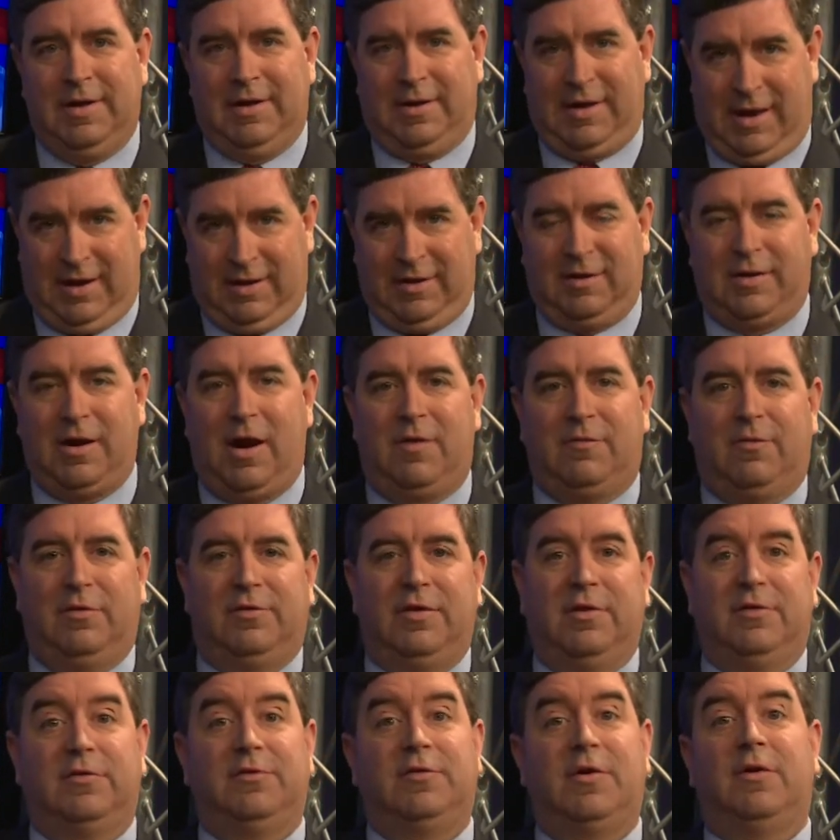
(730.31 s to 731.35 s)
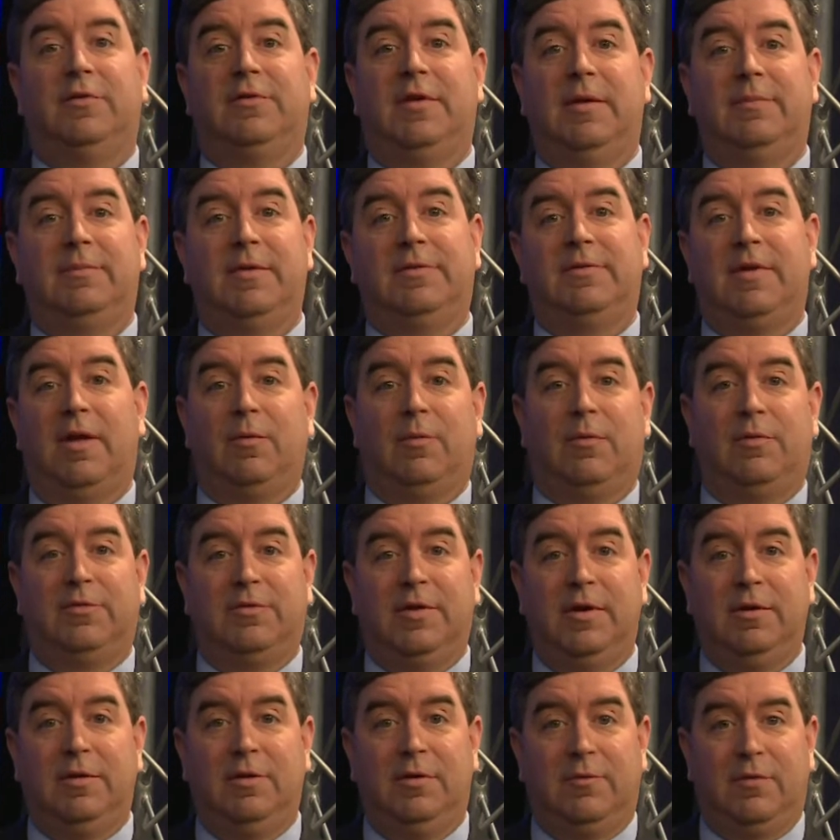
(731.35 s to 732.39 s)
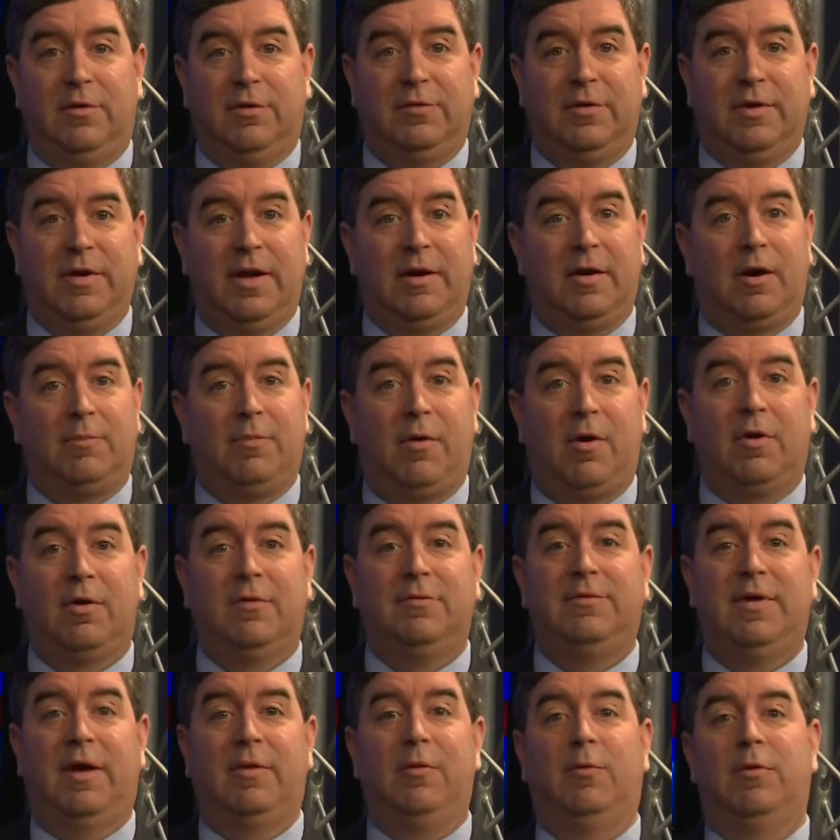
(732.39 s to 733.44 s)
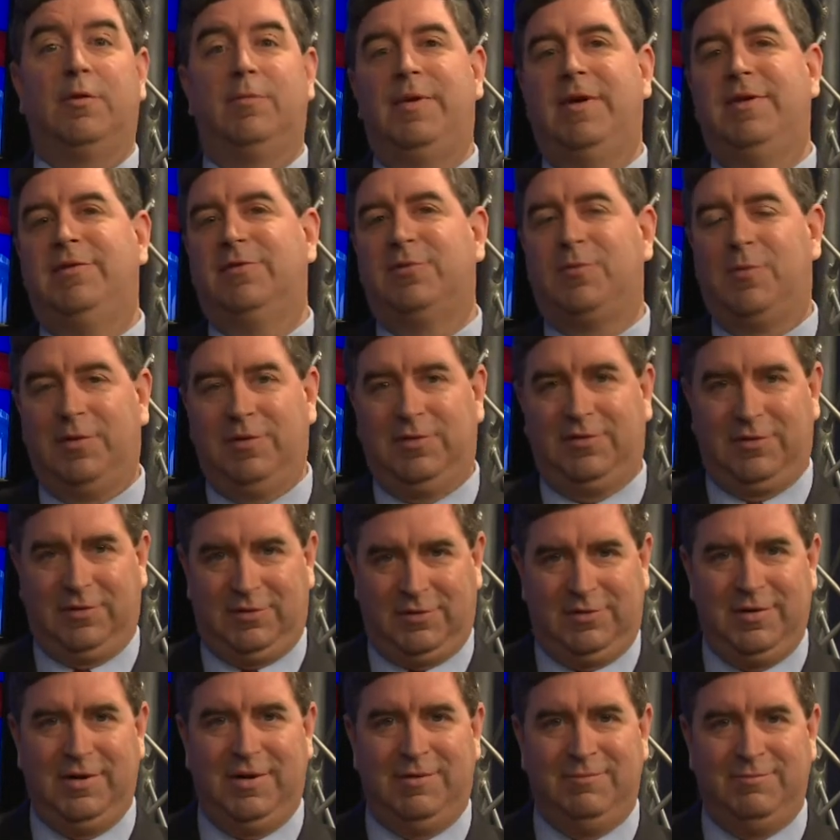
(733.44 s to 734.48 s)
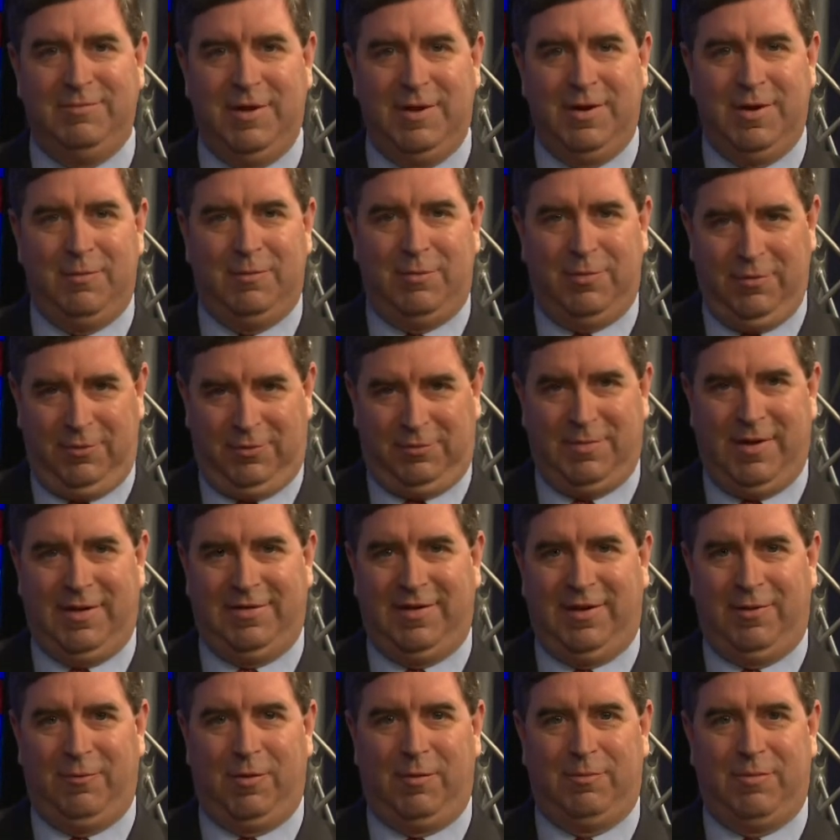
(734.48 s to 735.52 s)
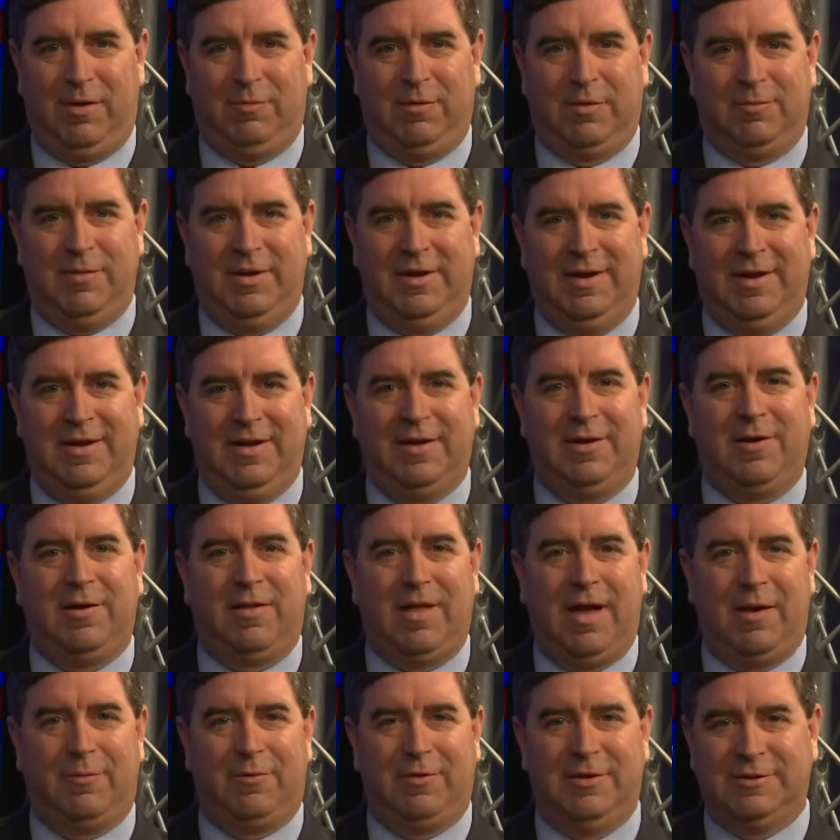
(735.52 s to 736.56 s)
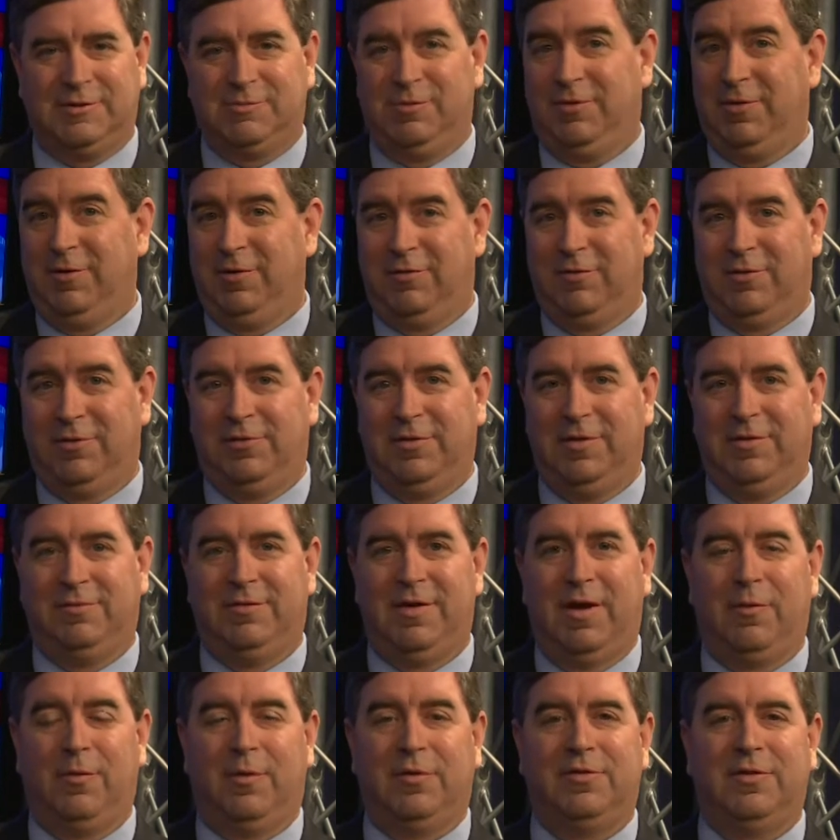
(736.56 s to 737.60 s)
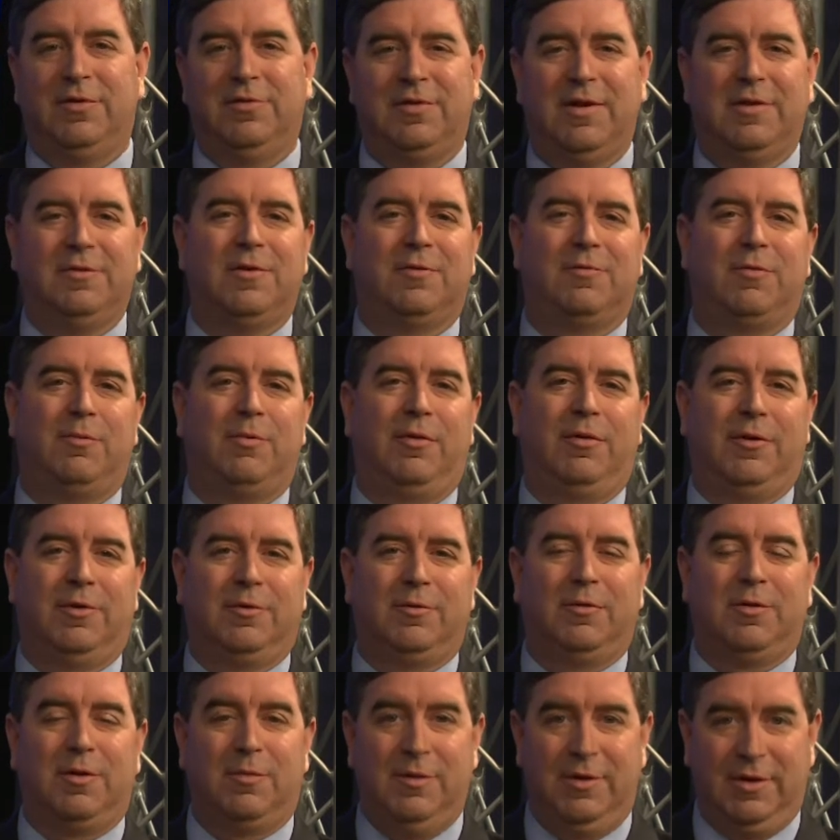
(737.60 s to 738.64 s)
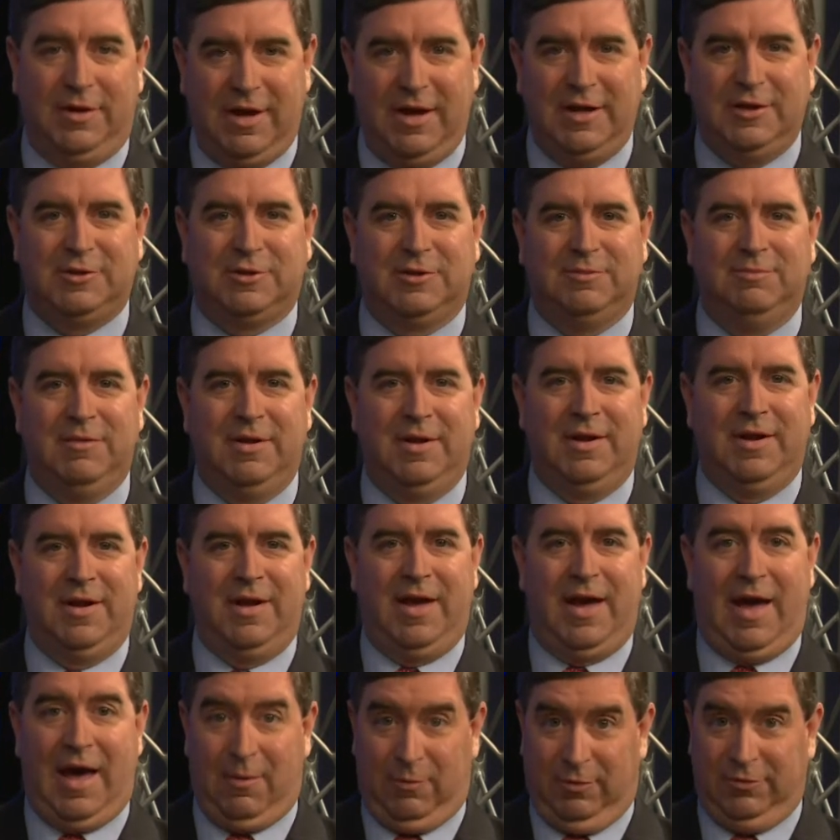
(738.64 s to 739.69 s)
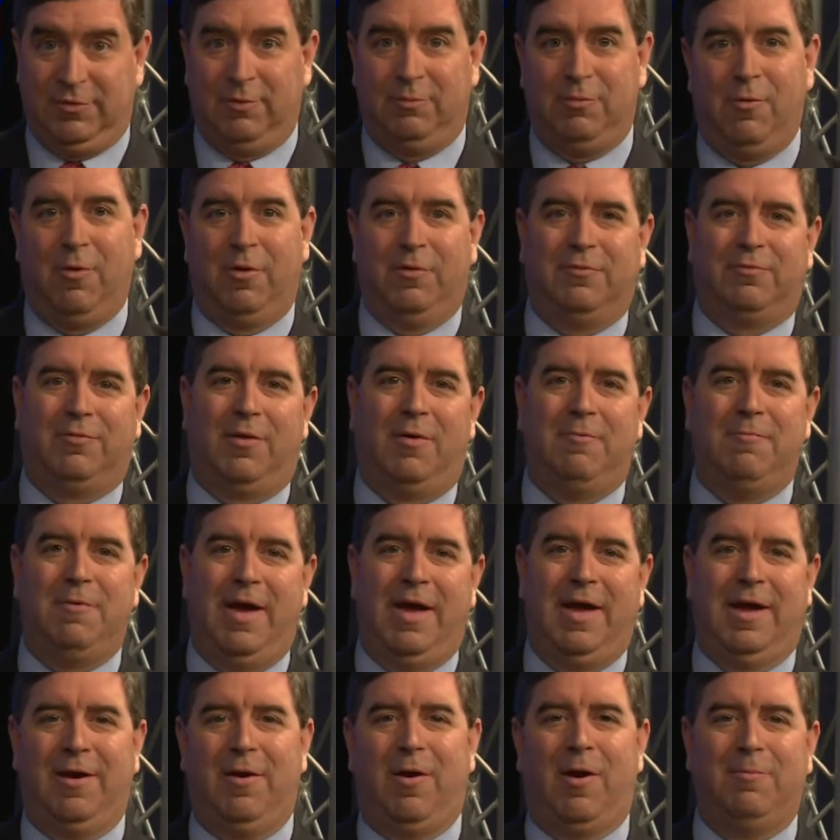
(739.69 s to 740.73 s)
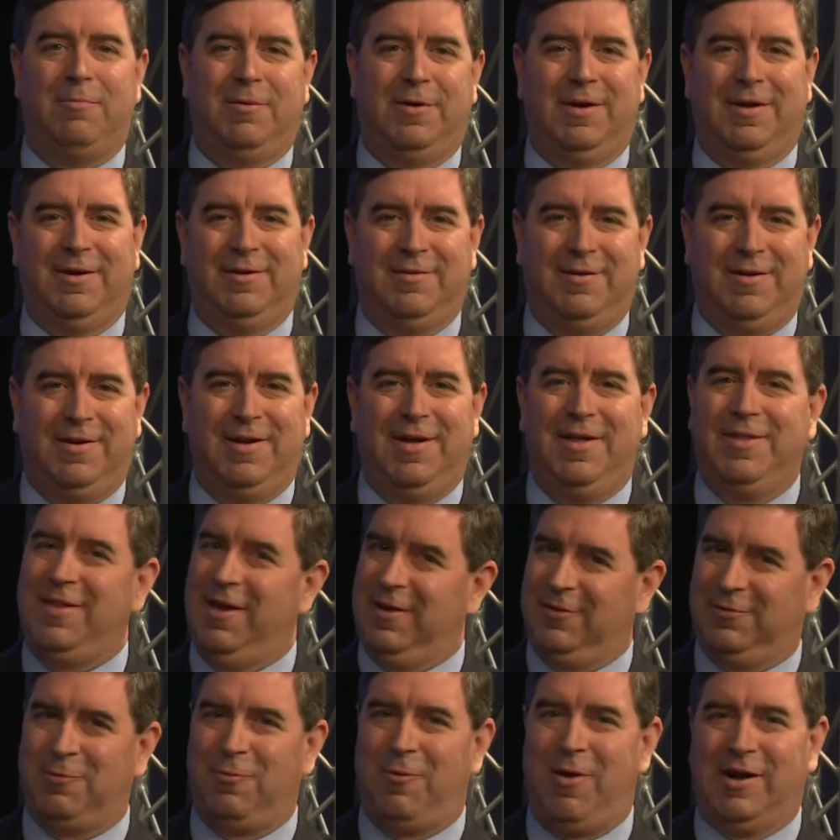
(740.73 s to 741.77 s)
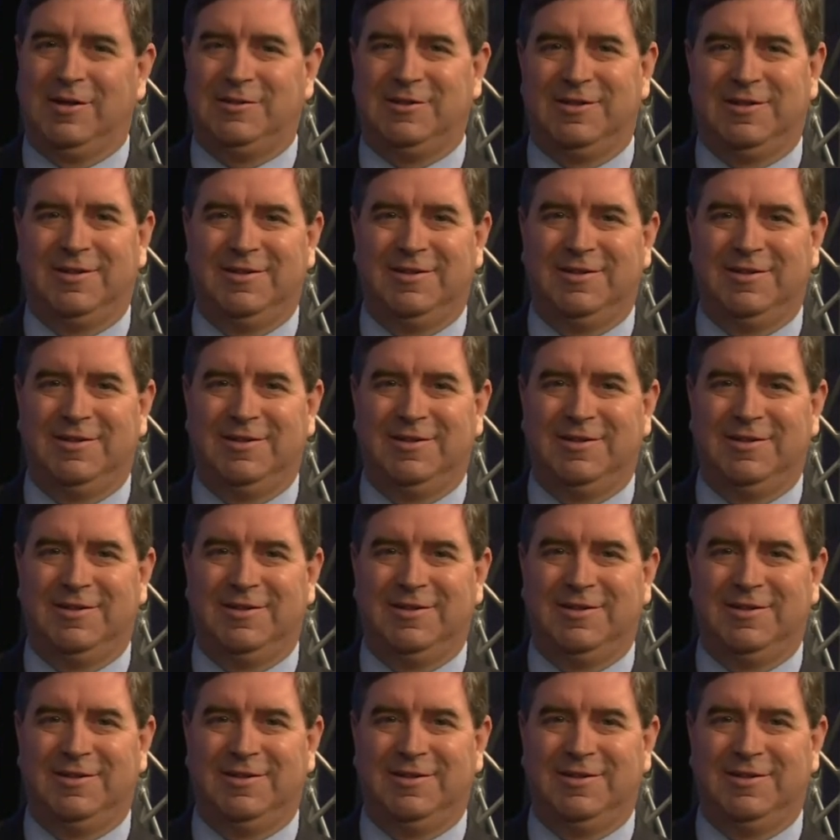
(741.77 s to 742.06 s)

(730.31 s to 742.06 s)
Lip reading: Candidate conversations are taped at Delaware State University and are part of Delaware Debates 2016, produced by Delaware Public Media in collaboration with the University of Delaware's Center for Political Communication and with support from AARP. Thanks for watching.